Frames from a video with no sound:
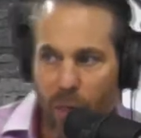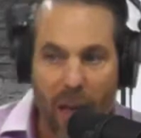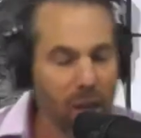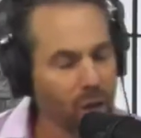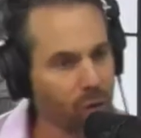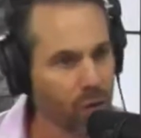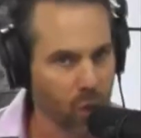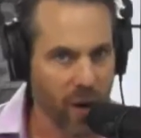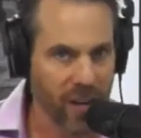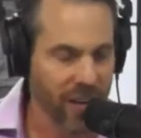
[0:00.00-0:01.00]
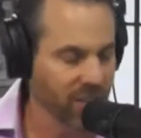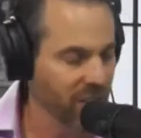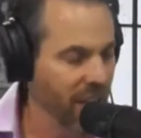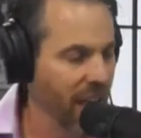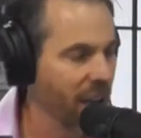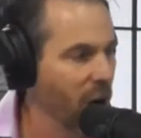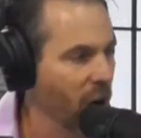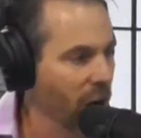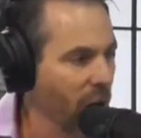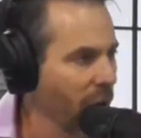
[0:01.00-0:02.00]
thank you for joining us today
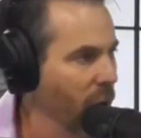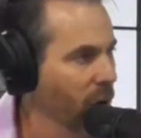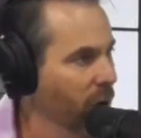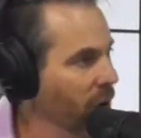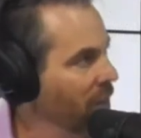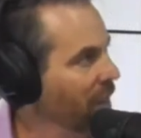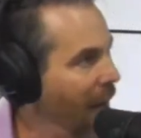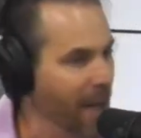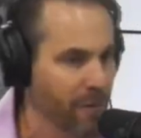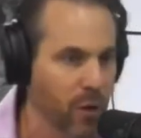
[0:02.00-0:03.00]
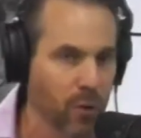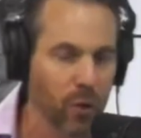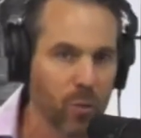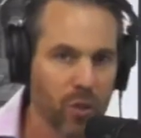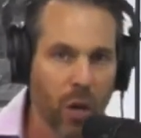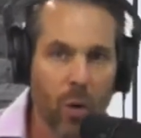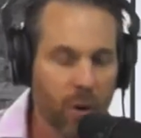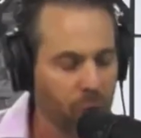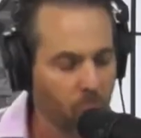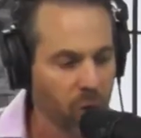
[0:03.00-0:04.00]
on our live YouTube show. And
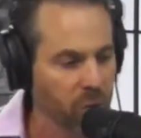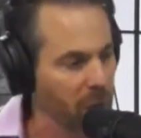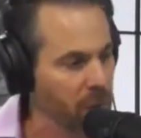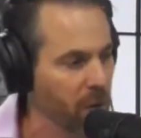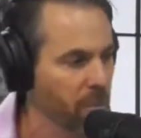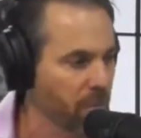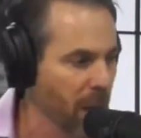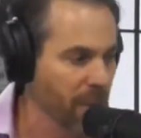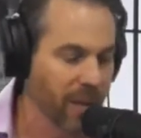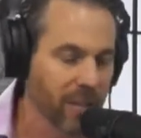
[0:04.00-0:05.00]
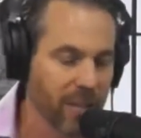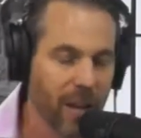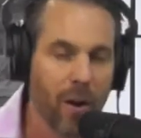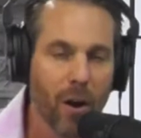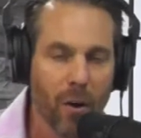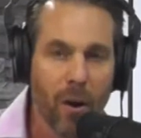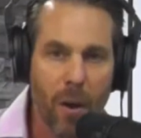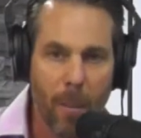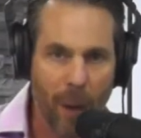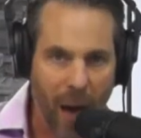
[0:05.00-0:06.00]
of course, maybe you might be listening on our
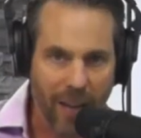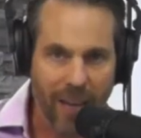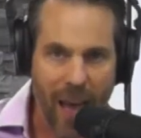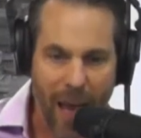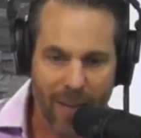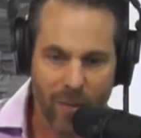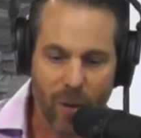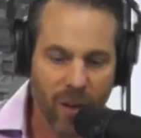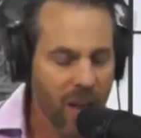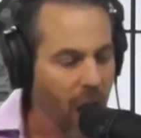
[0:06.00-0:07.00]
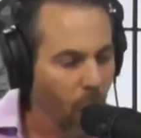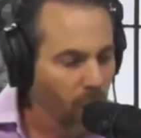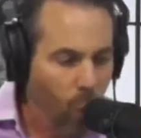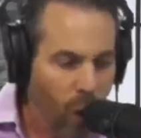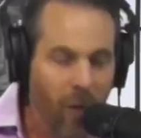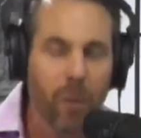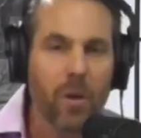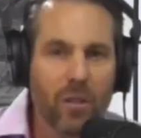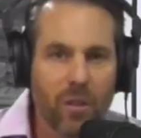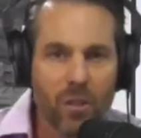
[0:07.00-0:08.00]
podcast, but I want to welcome
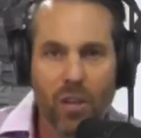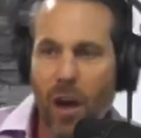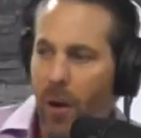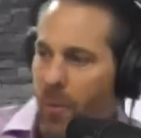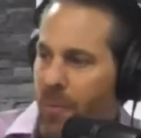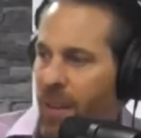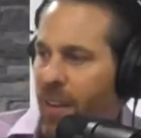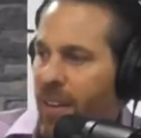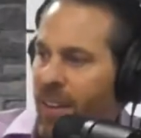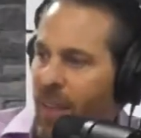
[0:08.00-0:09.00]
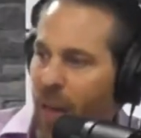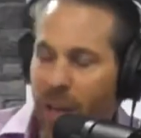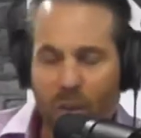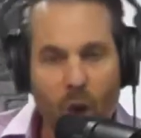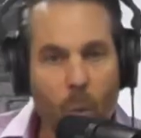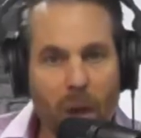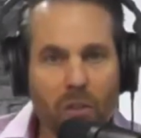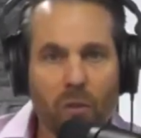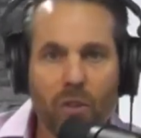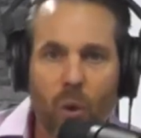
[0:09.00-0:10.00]
you to the show. Thanks so much
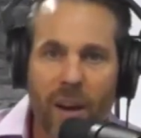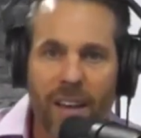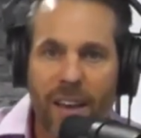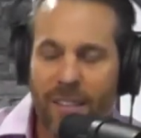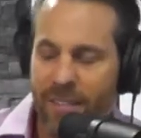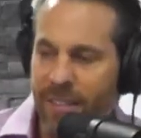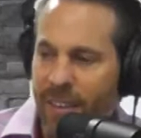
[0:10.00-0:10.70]
for joining us.